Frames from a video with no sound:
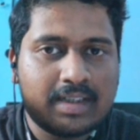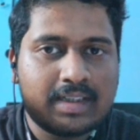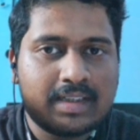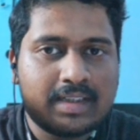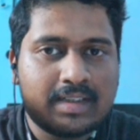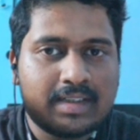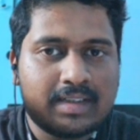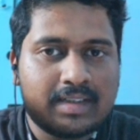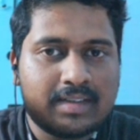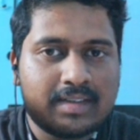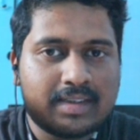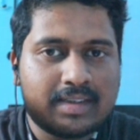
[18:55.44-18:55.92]

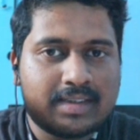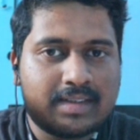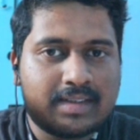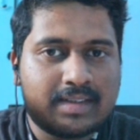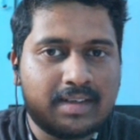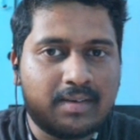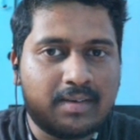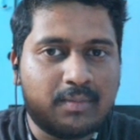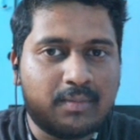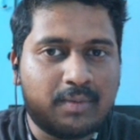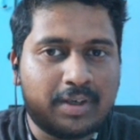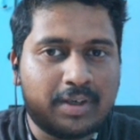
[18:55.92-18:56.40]
Still,
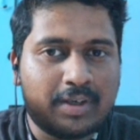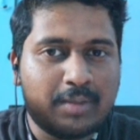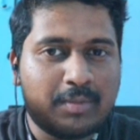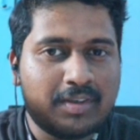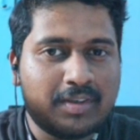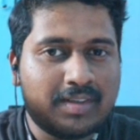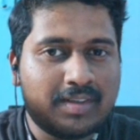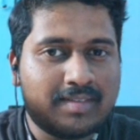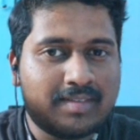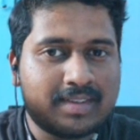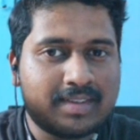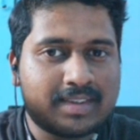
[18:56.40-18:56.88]
what about the
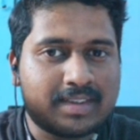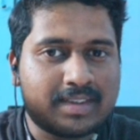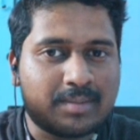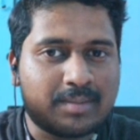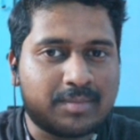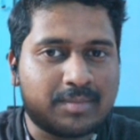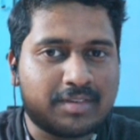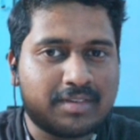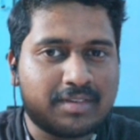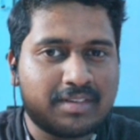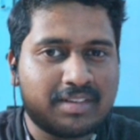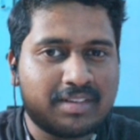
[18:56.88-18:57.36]

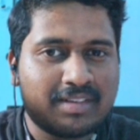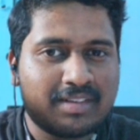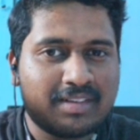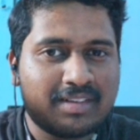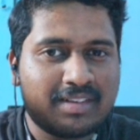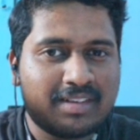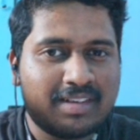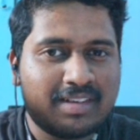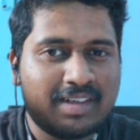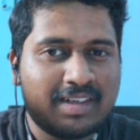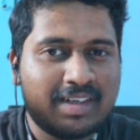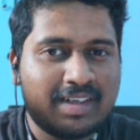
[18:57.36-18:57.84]
systems?
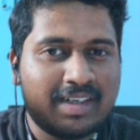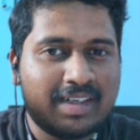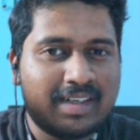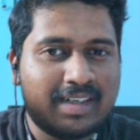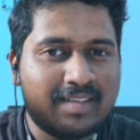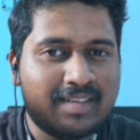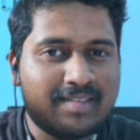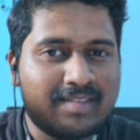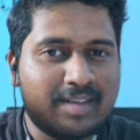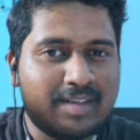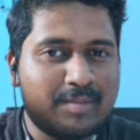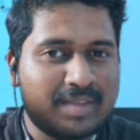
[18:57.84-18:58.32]

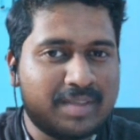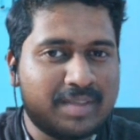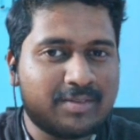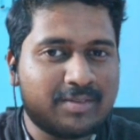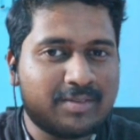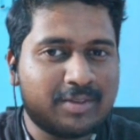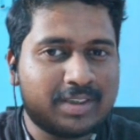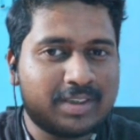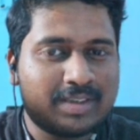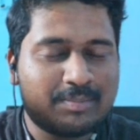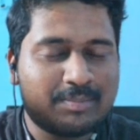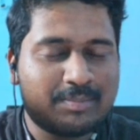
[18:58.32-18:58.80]
Does
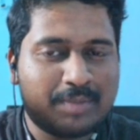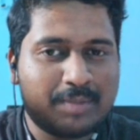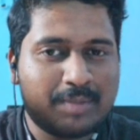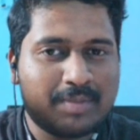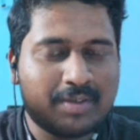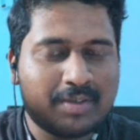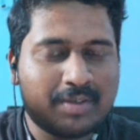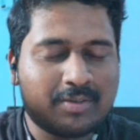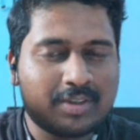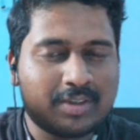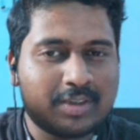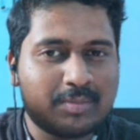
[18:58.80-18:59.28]
NIMHANS prepare
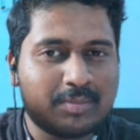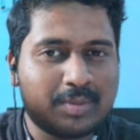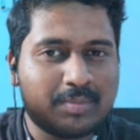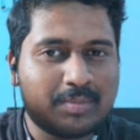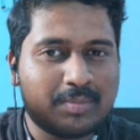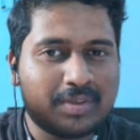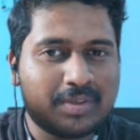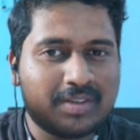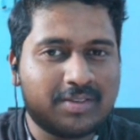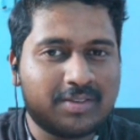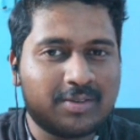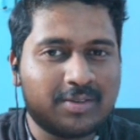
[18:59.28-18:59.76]
question
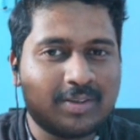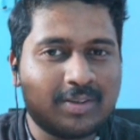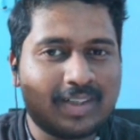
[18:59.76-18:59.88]
paper? So does